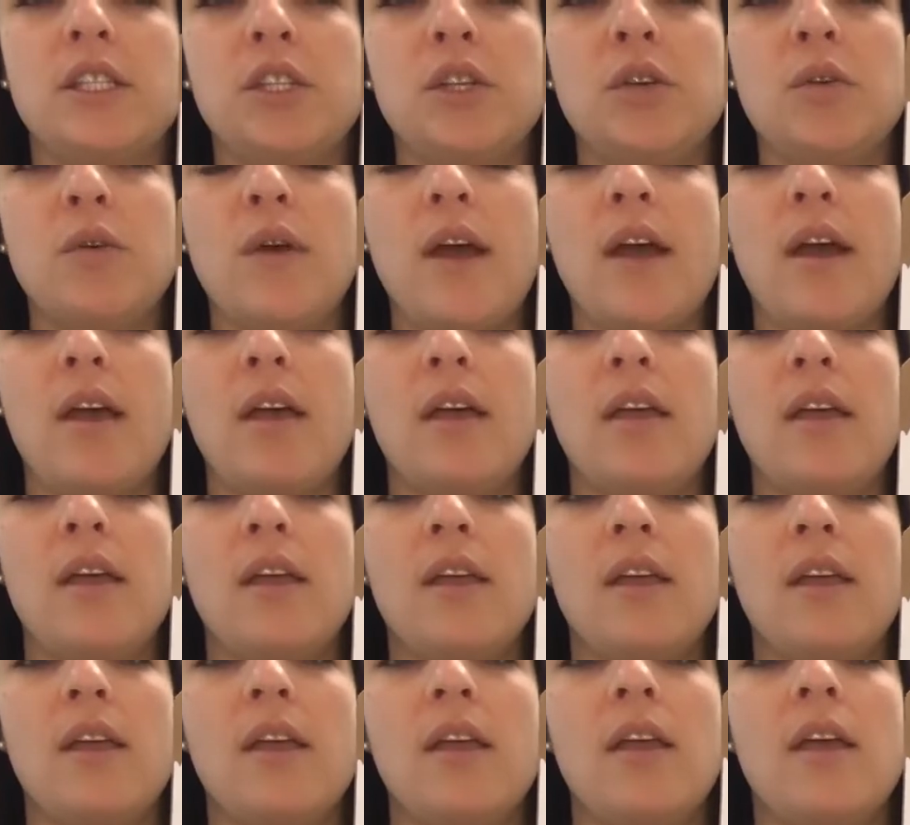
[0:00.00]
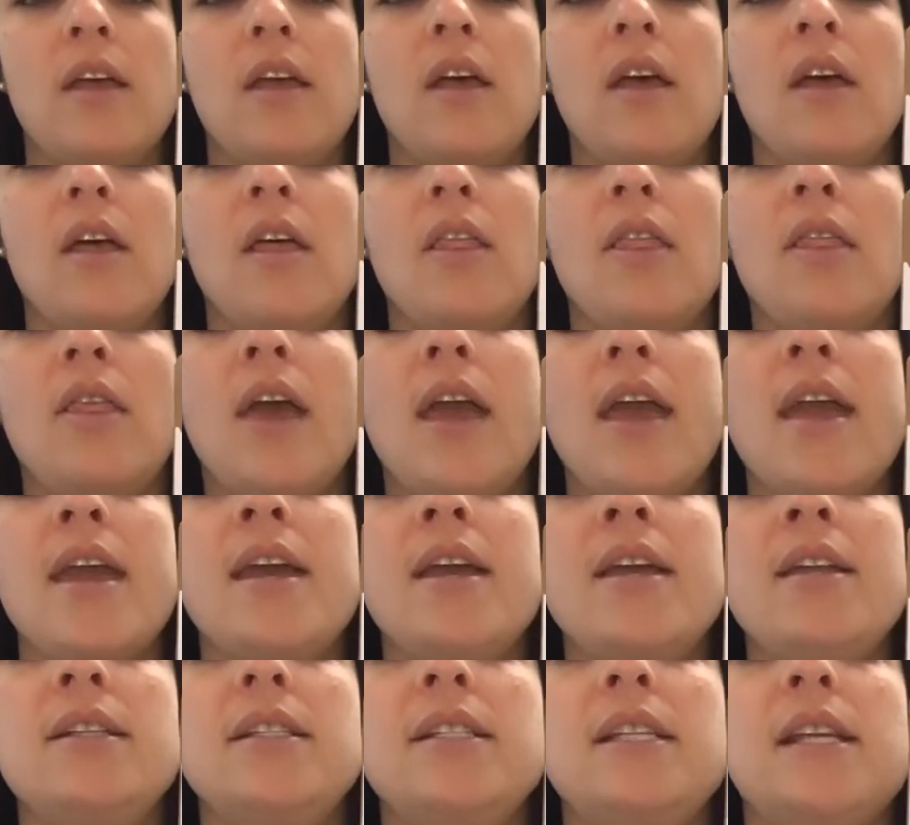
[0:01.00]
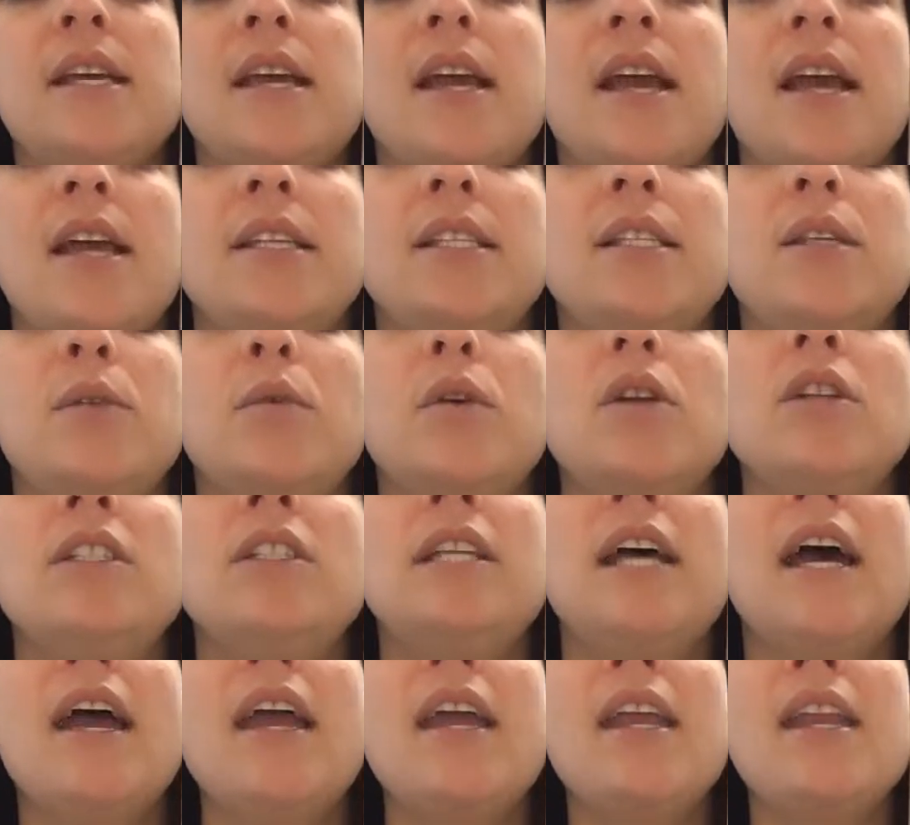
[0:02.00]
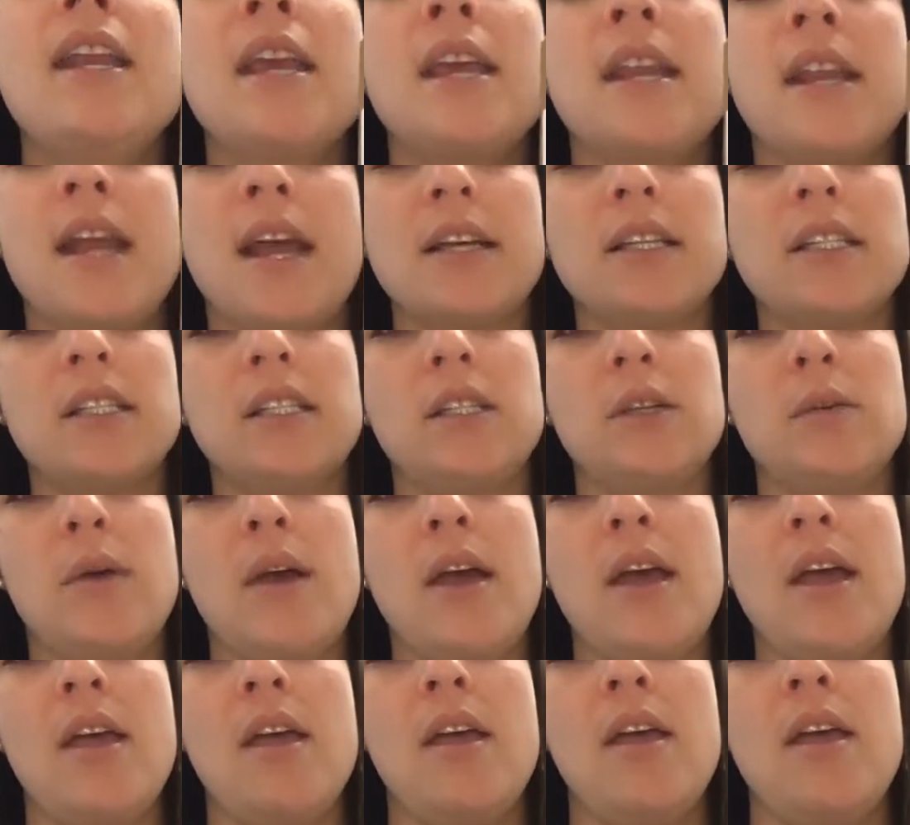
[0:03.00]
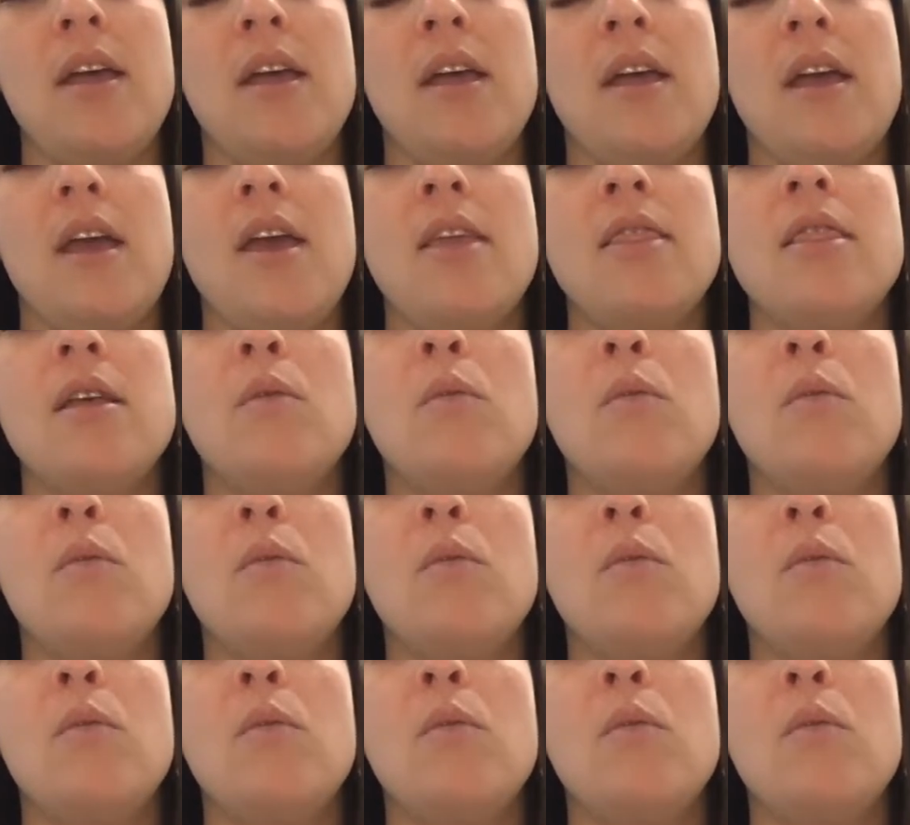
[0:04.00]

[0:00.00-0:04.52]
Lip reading: to it. The ant has the word tiny next to it. And the